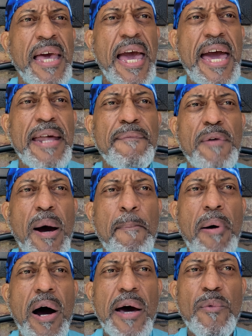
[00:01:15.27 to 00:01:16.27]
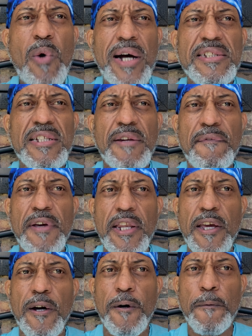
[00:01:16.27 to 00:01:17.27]
And upon watching the
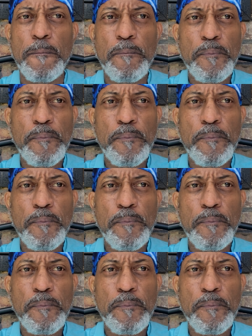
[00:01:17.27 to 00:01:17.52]
video